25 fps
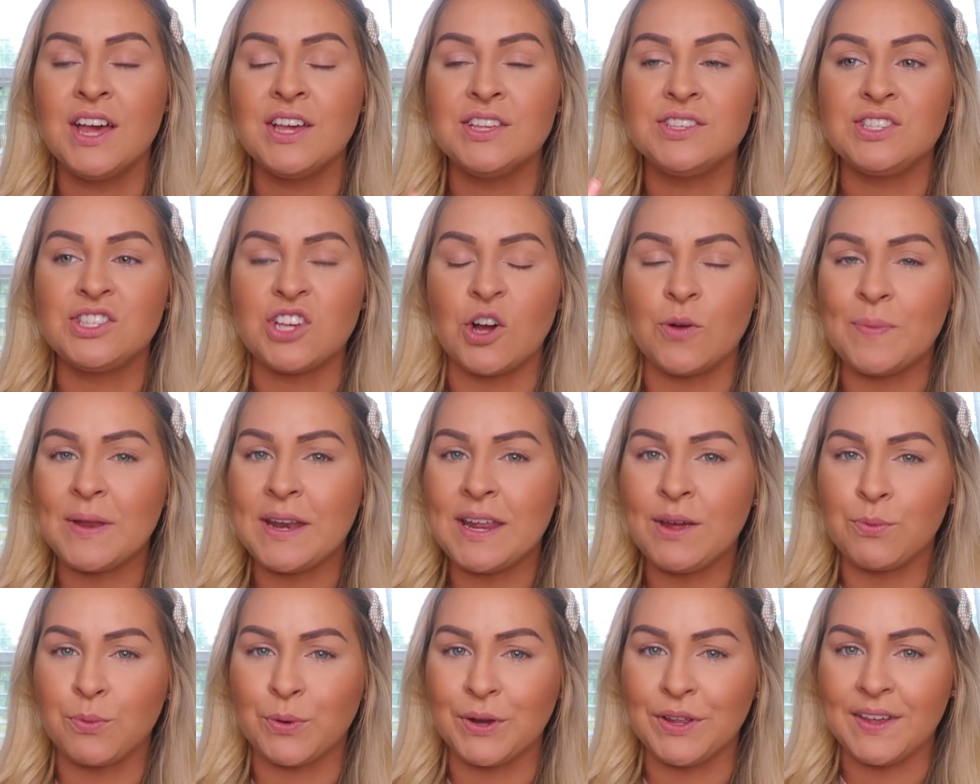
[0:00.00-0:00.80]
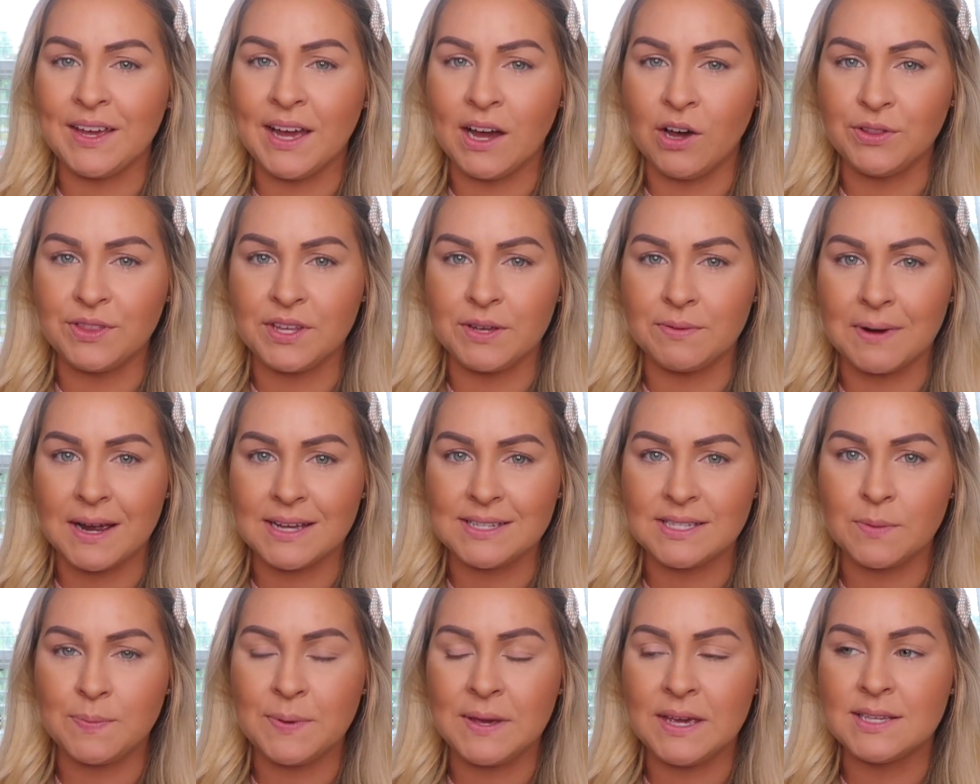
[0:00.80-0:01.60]
so many really healthy
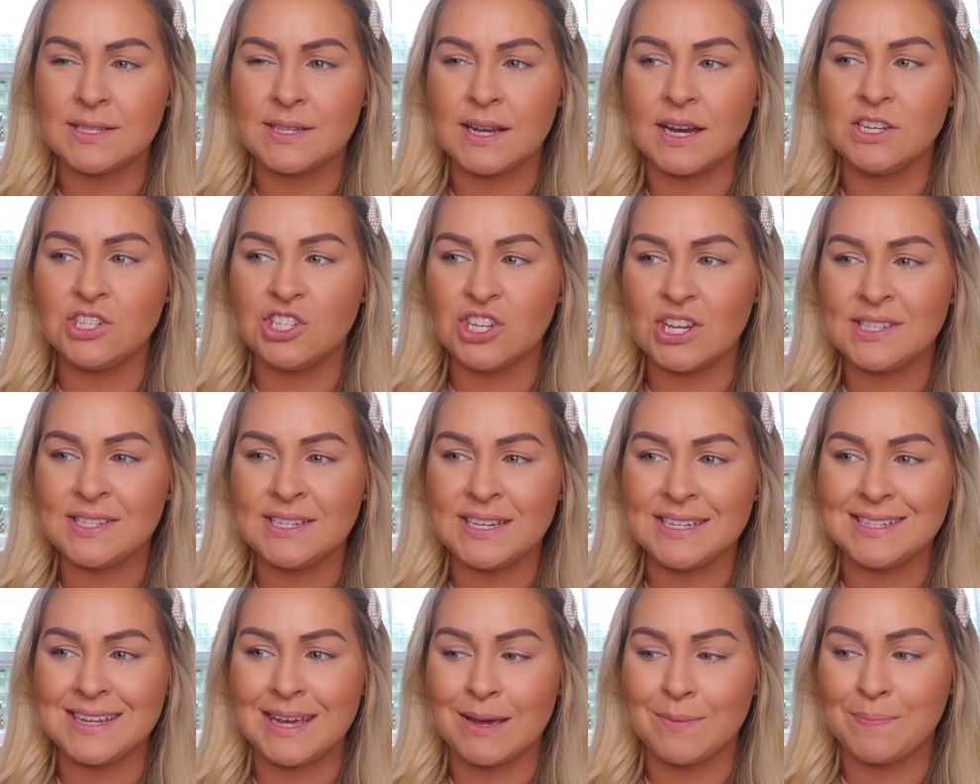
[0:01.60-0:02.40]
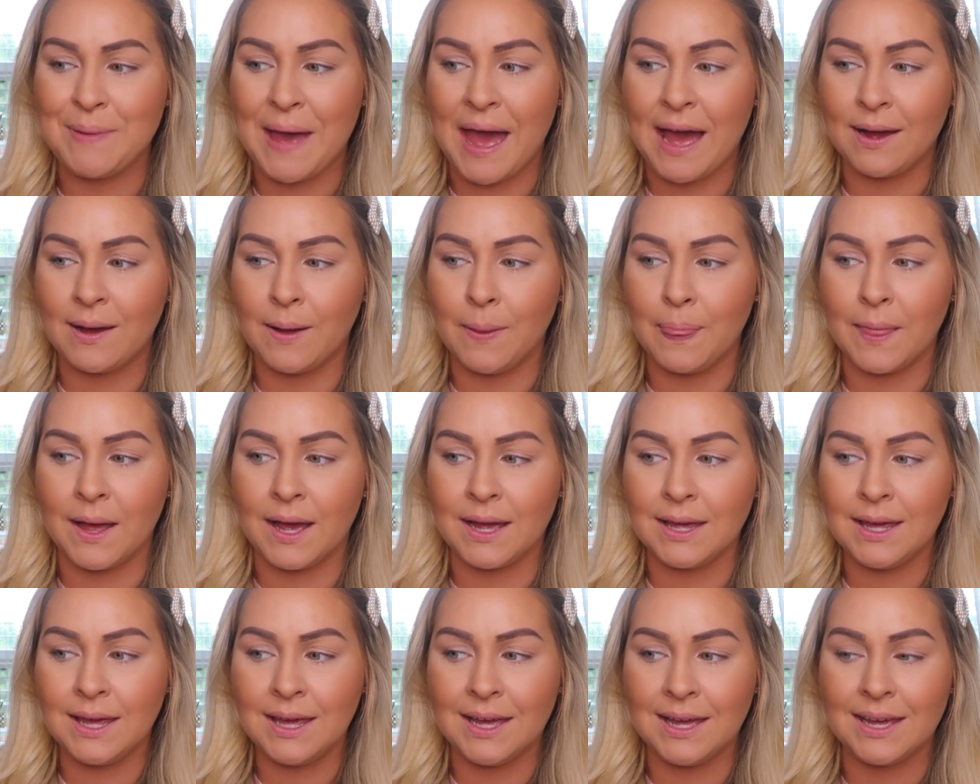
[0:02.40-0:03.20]
recipes, and I just need to get back on
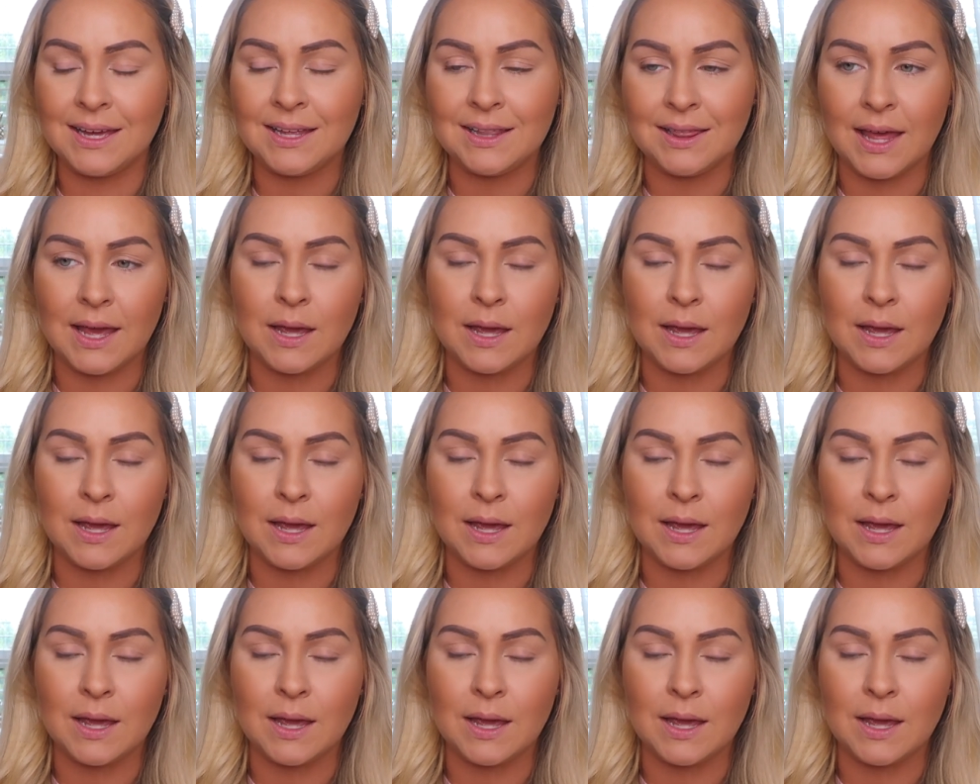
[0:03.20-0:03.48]
that kick.